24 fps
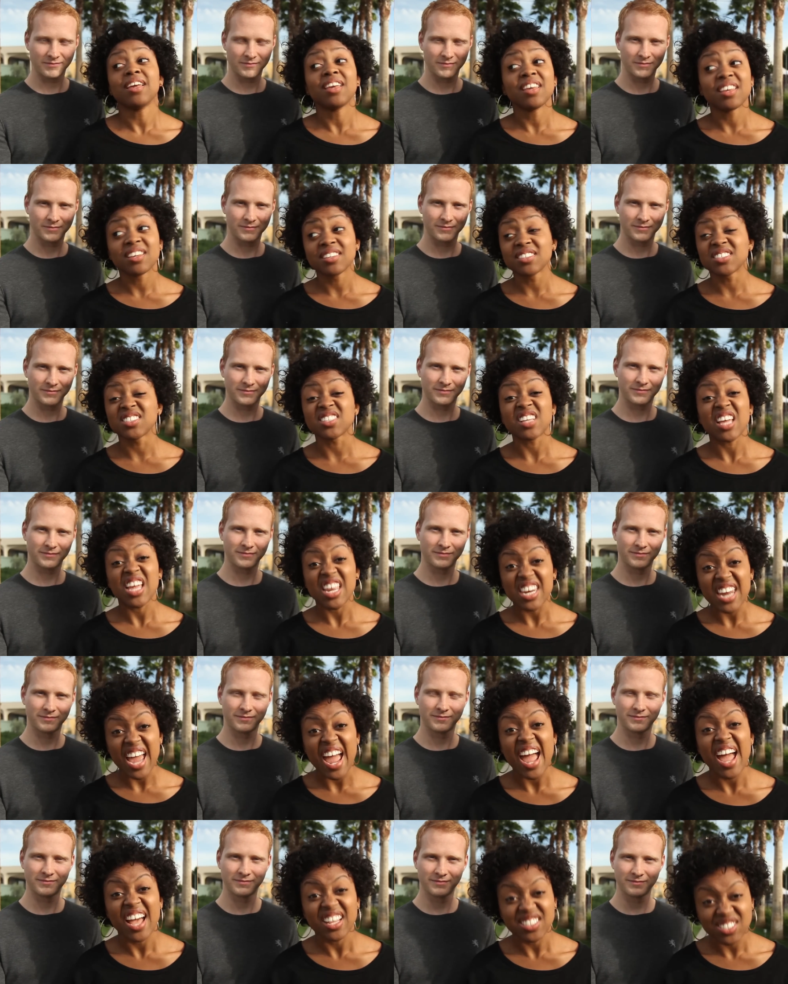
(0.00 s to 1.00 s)
Speaker 1: He is an
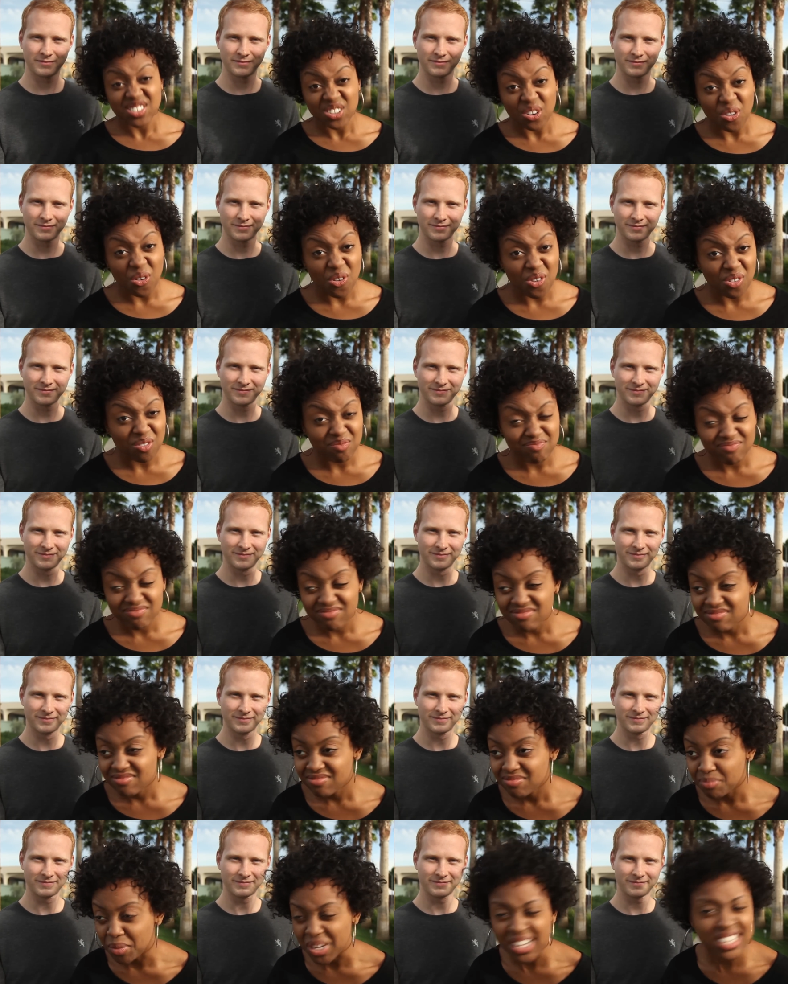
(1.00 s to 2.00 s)
asshole,
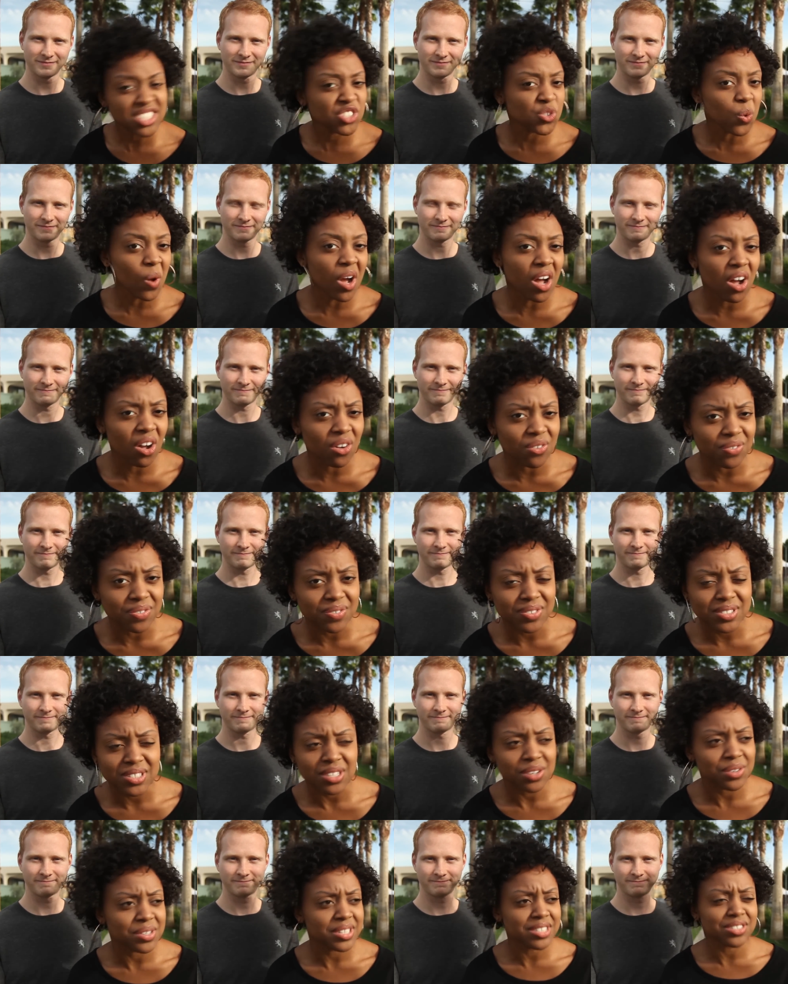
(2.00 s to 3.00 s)
but he's 12,
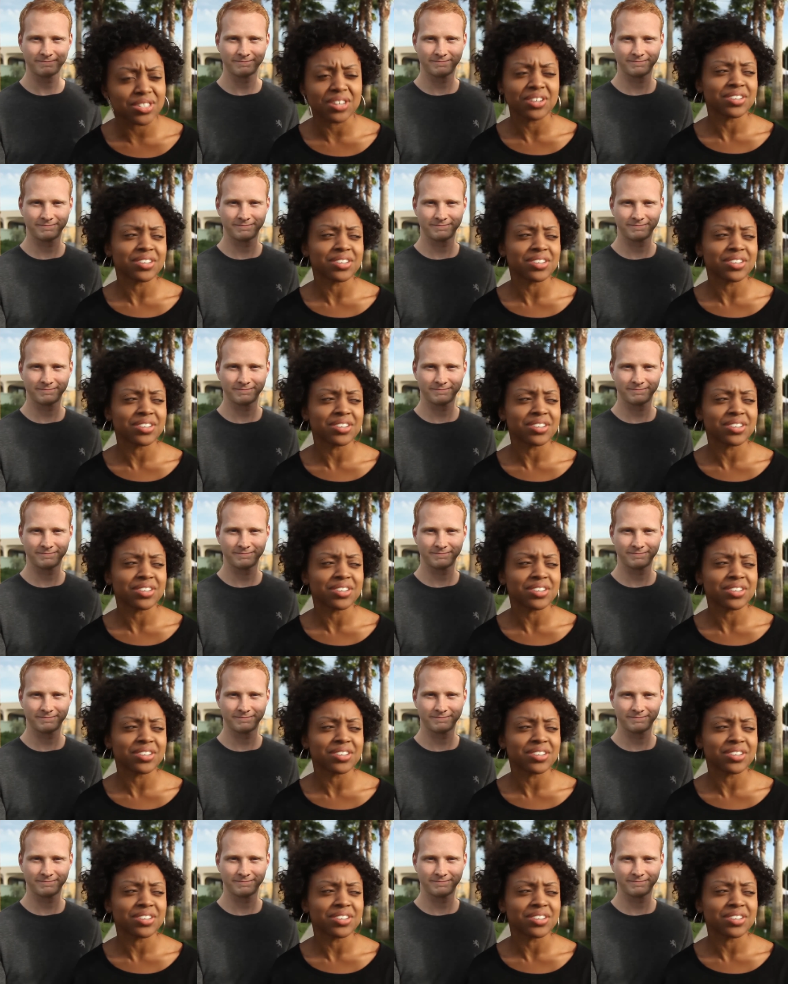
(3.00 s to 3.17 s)
so he's